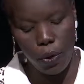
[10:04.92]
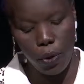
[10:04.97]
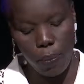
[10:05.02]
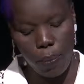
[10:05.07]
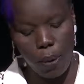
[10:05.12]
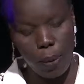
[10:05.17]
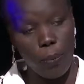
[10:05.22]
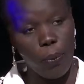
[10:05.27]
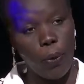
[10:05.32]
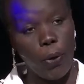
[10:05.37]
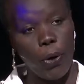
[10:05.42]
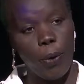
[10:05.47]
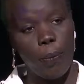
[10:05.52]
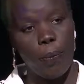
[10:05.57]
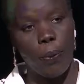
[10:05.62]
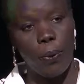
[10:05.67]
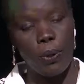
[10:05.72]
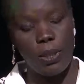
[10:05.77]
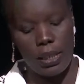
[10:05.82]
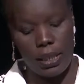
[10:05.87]
But more
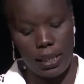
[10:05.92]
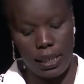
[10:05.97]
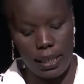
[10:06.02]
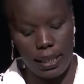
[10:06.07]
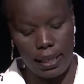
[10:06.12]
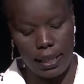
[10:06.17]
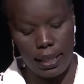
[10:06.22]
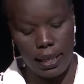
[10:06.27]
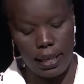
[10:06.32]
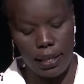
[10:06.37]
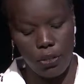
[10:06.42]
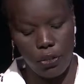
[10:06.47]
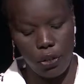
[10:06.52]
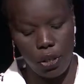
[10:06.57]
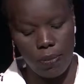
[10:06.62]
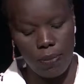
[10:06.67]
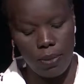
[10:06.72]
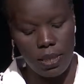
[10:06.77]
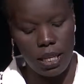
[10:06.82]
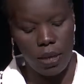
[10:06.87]
importantly, they are
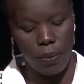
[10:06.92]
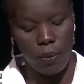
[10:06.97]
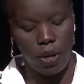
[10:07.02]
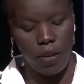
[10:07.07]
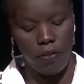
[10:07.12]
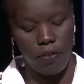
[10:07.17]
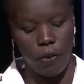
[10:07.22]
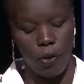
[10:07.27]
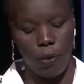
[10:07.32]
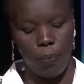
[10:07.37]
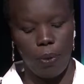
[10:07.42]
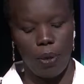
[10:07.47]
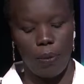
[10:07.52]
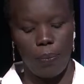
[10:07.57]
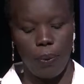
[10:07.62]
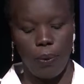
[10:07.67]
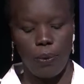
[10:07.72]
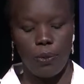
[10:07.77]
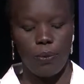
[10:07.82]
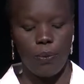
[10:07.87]
dreams that would have not been
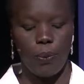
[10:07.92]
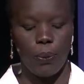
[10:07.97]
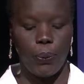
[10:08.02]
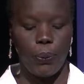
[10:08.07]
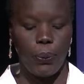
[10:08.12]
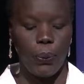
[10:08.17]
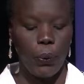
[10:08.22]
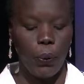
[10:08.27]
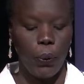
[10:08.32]
possible